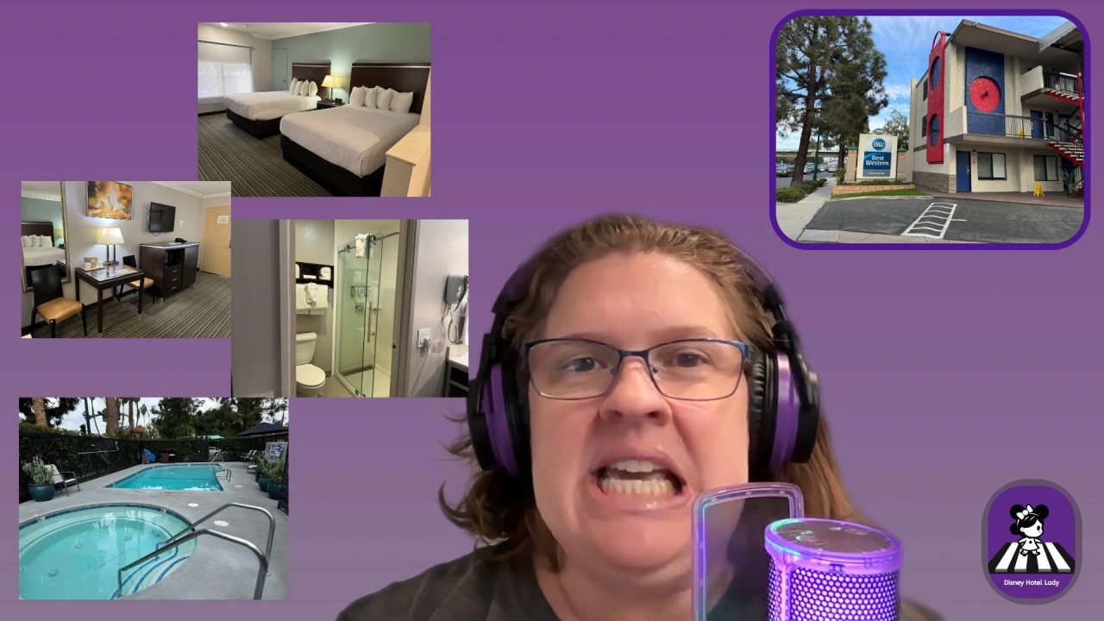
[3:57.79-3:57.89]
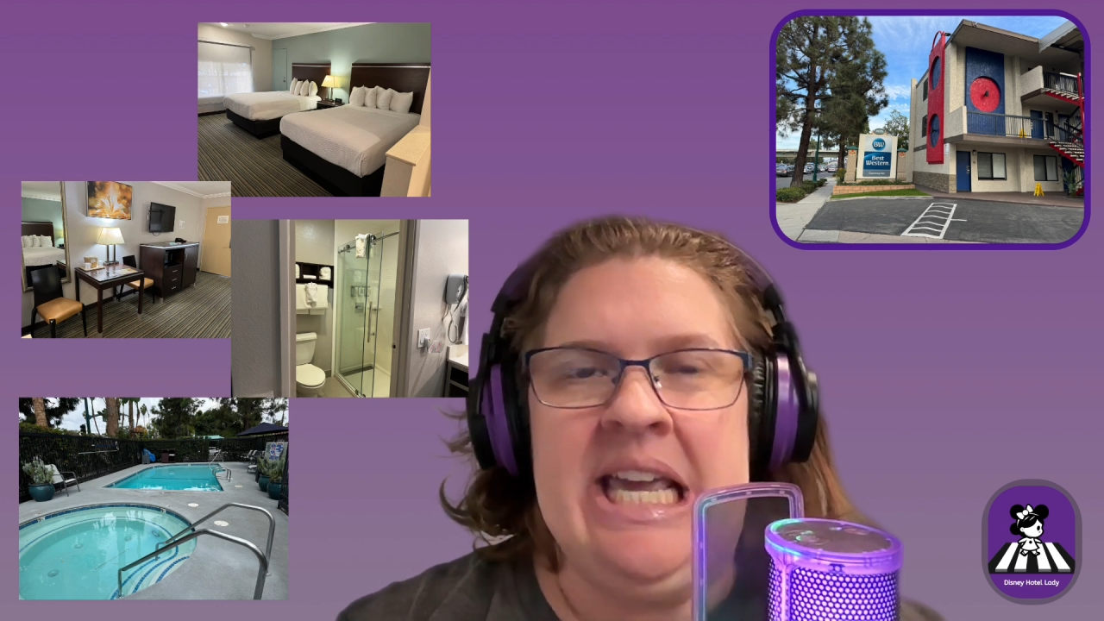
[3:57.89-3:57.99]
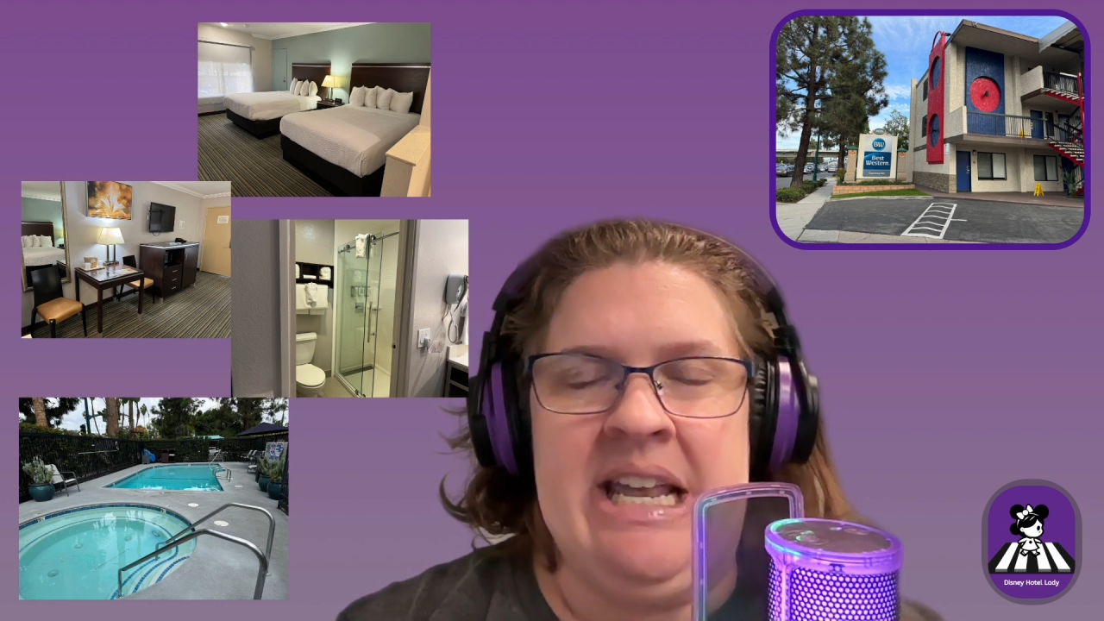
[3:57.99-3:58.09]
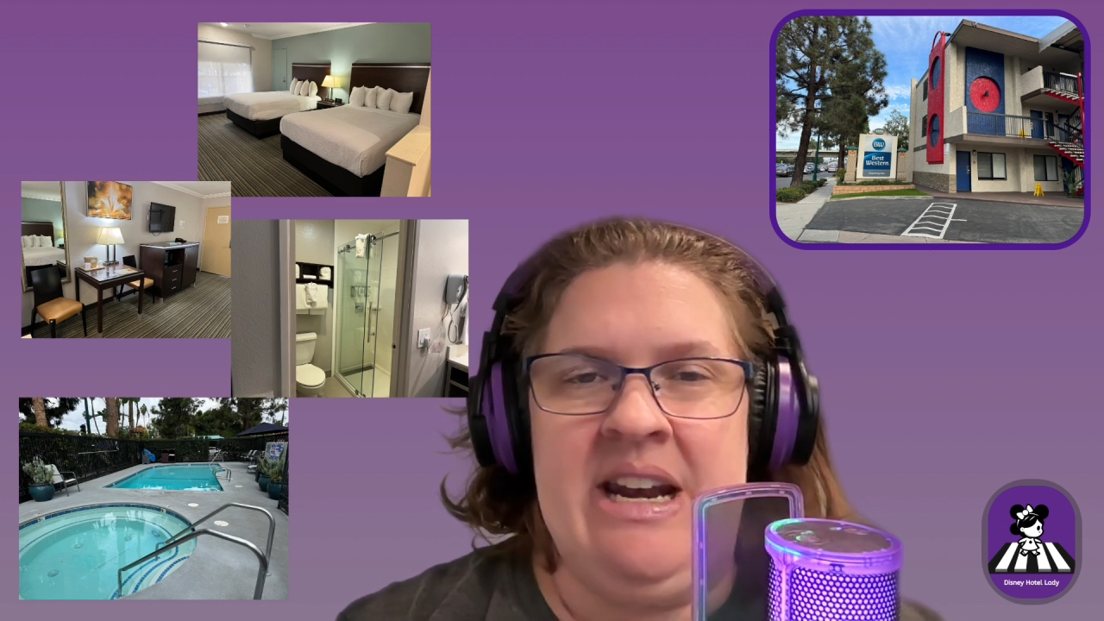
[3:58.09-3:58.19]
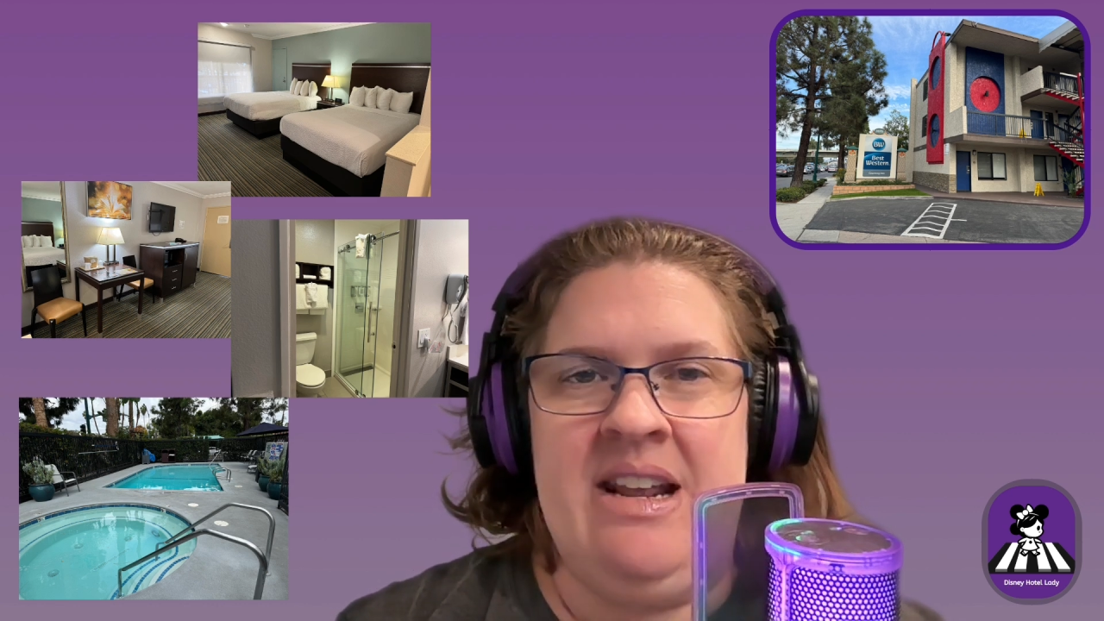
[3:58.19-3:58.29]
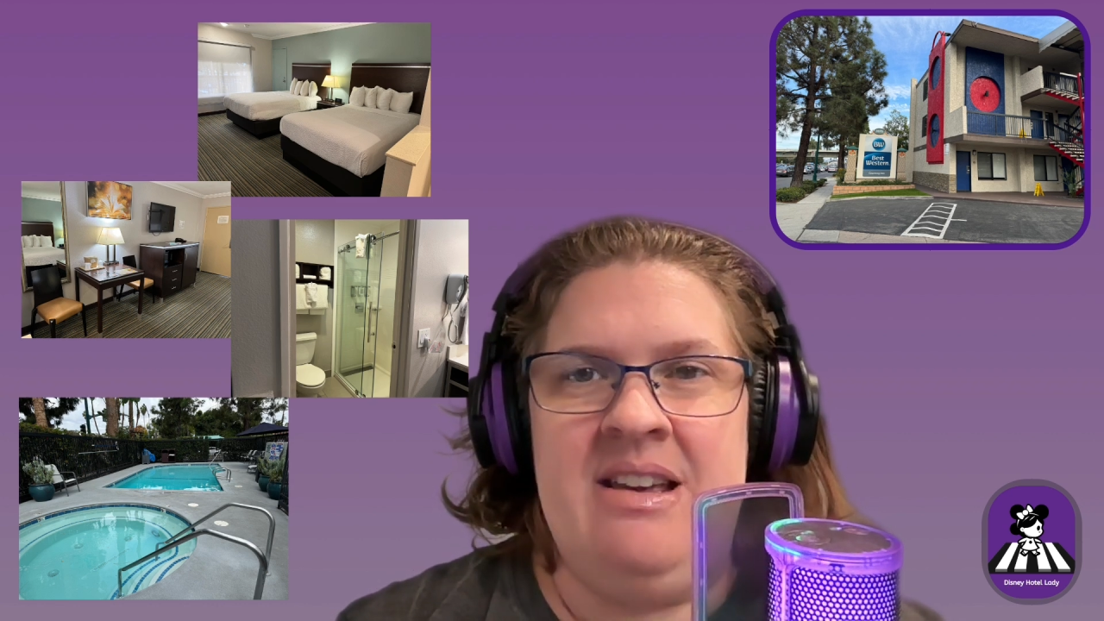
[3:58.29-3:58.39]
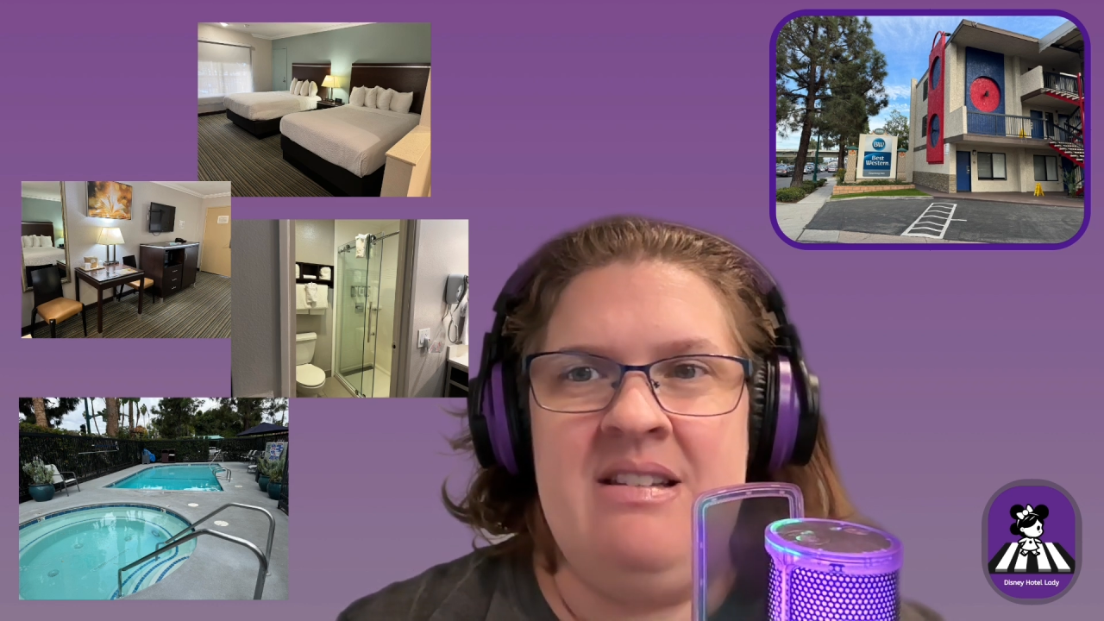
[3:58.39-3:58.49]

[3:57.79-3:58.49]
Inn.